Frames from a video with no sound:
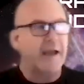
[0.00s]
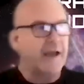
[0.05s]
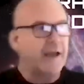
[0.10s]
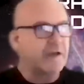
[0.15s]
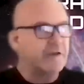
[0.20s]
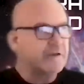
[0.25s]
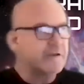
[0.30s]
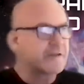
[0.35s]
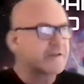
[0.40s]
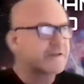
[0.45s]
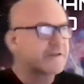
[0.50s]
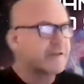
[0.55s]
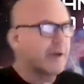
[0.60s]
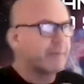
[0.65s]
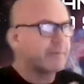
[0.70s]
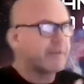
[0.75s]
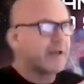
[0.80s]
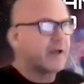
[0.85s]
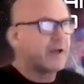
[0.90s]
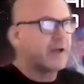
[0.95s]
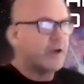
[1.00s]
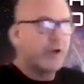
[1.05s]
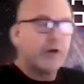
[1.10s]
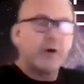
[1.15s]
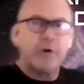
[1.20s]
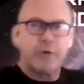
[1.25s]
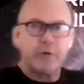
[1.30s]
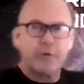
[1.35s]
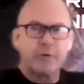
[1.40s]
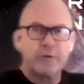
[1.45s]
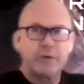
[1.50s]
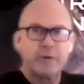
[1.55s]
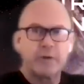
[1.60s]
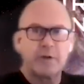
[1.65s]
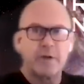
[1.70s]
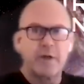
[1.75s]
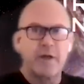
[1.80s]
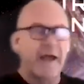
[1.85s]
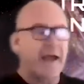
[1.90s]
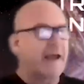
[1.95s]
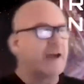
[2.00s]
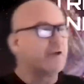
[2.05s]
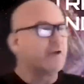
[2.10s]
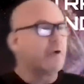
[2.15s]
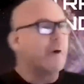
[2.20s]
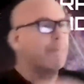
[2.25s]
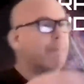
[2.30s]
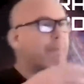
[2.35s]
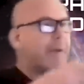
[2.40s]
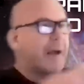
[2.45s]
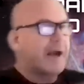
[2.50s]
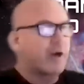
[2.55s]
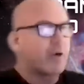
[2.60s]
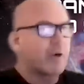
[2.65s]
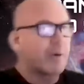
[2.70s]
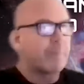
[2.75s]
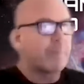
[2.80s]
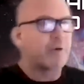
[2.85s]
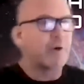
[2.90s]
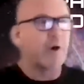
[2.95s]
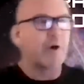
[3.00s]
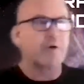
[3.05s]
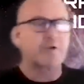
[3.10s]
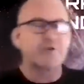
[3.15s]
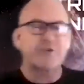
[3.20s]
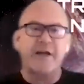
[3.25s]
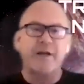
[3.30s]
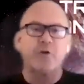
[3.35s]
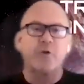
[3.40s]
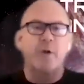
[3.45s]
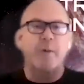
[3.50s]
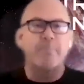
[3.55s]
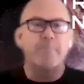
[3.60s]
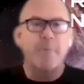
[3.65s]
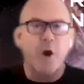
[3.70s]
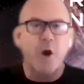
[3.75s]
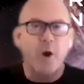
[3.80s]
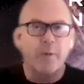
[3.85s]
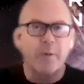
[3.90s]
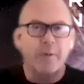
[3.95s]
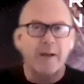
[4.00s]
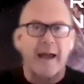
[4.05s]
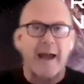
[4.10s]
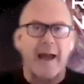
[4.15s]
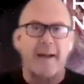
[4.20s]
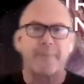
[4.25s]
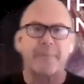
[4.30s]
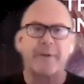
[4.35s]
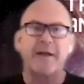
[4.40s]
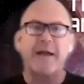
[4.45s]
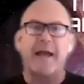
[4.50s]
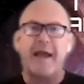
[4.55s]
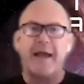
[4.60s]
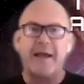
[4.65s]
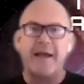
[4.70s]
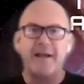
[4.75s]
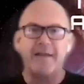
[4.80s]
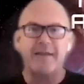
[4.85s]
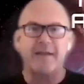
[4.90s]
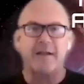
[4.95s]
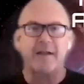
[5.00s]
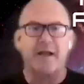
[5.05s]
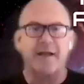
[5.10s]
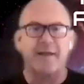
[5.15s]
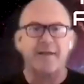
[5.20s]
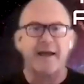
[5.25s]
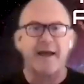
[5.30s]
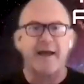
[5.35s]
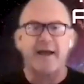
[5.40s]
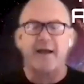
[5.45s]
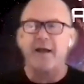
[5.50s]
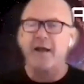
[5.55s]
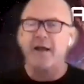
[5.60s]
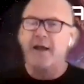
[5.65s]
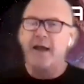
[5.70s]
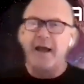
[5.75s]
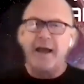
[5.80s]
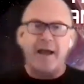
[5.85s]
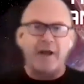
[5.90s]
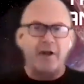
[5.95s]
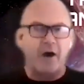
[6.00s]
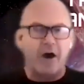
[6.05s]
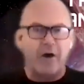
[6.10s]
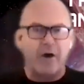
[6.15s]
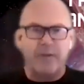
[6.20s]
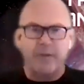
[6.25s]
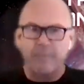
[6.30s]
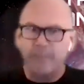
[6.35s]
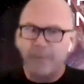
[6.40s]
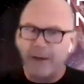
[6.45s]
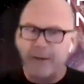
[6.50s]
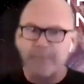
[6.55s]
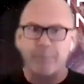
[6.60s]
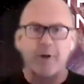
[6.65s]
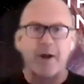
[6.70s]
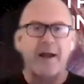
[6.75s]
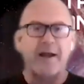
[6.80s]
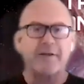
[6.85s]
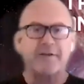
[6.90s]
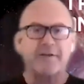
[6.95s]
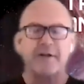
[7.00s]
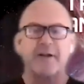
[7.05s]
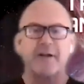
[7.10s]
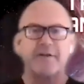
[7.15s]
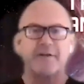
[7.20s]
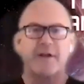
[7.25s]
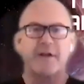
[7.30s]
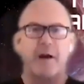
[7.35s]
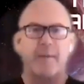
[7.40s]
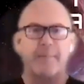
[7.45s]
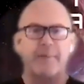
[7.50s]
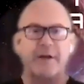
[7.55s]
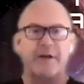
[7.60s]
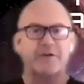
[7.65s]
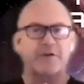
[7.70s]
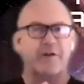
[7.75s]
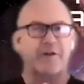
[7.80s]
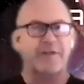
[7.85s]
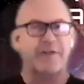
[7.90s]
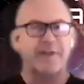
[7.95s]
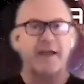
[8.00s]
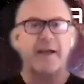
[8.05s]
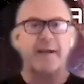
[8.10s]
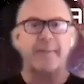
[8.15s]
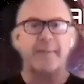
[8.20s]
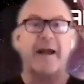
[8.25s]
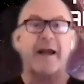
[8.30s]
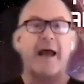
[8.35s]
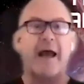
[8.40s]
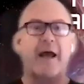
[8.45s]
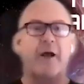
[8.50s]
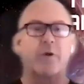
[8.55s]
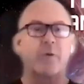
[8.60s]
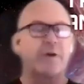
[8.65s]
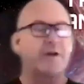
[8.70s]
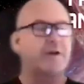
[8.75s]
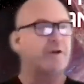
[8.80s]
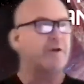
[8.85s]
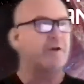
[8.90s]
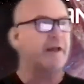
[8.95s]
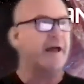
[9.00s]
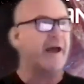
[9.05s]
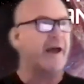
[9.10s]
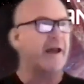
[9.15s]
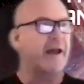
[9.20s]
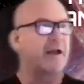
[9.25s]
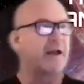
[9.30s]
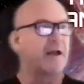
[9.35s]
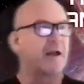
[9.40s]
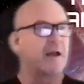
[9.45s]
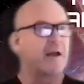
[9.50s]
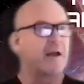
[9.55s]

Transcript: into something new, into a better approach, into a mobile app, into anything like that. And all the big brains in these companies are thinking about, how do we do that?